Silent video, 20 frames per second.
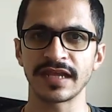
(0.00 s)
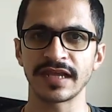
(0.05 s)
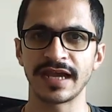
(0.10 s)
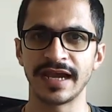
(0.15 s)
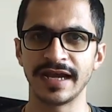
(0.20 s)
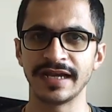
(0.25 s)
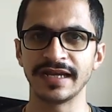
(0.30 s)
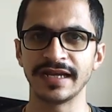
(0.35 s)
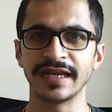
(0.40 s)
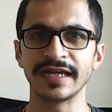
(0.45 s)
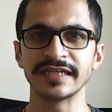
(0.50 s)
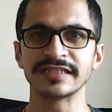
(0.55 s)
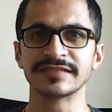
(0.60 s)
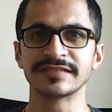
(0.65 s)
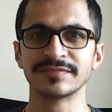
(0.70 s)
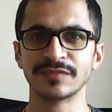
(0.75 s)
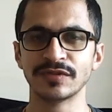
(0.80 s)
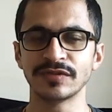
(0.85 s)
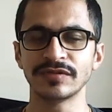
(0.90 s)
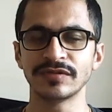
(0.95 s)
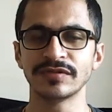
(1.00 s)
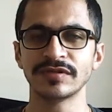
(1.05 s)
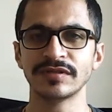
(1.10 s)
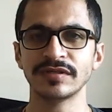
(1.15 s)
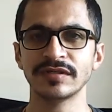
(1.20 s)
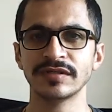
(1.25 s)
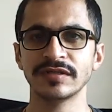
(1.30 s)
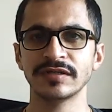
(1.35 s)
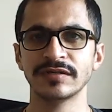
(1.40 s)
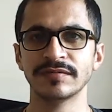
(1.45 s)
analyze more,
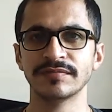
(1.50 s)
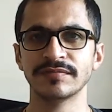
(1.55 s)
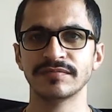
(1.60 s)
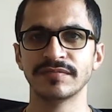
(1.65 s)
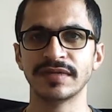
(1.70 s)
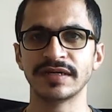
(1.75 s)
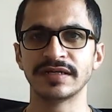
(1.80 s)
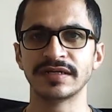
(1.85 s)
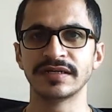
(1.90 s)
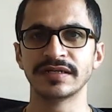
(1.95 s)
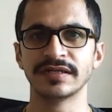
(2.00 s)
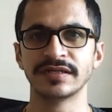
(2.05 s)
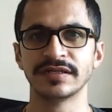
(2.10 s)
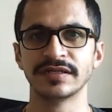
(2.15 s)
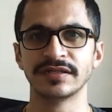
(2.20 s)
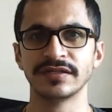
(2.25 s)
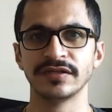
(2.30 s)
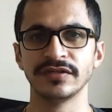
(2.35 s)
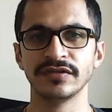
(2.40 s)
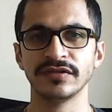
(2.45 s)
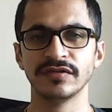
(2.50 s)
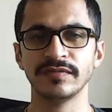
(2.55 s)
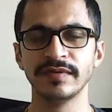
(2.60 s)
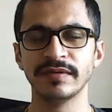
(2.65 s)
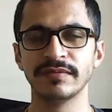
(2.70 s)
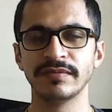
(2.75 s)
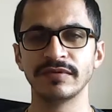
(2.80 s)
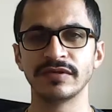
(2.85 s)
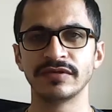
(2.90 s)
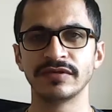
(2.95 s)
but you'll be
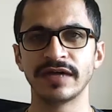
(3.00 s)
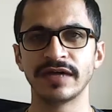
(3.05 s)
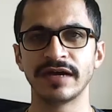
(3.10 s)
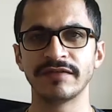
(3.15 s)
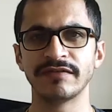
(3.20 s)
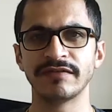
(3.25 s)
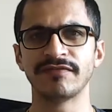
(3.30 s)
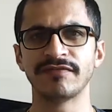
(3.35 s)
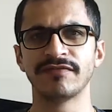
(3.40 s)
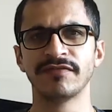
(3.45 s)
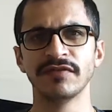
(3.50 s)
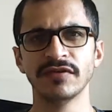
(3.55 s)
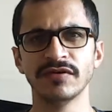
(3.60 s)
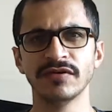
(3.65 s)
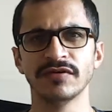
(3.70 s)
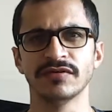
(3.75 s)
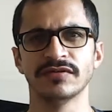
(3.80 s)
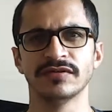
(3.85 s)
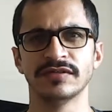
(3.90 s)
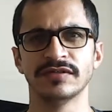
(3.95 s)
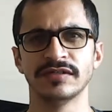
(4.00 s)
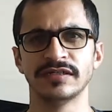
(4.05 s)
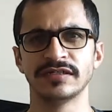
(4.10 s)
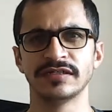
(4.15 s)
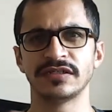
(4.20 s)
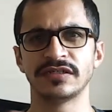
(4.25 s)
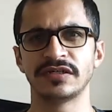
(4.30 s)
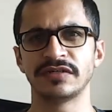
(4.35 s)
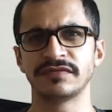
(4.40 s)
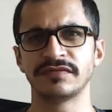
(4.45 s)
able to have a flow, a
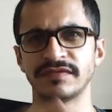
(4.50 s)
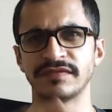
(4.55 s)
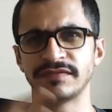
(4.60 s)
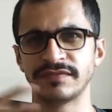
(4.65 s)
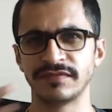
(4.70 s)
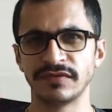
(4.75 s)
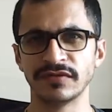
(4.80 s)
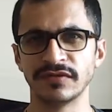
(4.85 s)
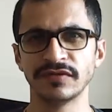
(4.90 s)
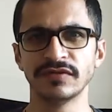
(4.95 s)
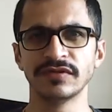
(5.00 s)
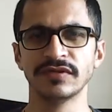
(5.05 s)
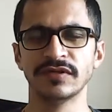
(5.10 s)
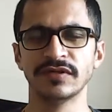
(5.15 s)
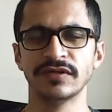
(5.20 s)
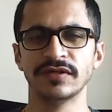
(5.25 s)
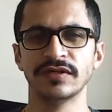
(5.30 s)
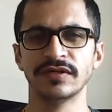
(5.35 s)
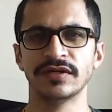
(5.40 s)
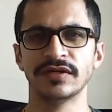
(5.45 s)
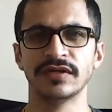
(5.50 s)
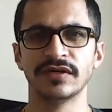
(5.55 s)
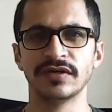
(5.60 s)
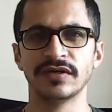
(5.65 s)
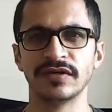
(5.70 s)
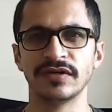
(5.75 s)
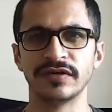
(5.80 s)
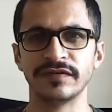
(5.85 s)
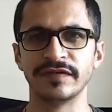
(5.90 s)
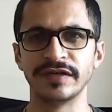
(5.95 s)
sort of a flow
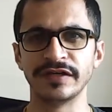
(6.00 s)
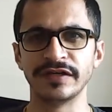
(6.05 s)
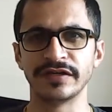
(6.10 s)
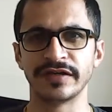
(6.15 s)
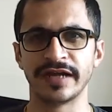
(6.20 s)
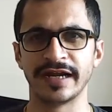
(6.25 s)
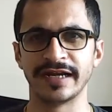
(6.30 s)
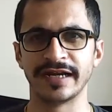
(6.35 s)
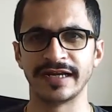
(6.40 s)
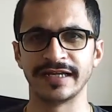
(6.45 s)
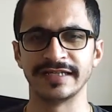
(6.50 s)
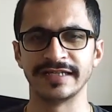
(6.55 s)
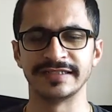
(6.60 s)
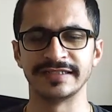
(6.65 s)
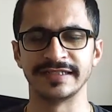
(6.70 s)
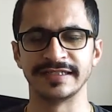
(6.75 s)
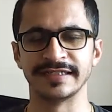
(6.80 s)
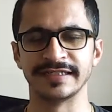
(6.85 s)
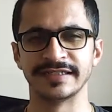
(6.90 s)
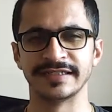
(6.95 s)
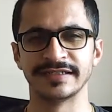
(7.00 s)
when you're analyzing.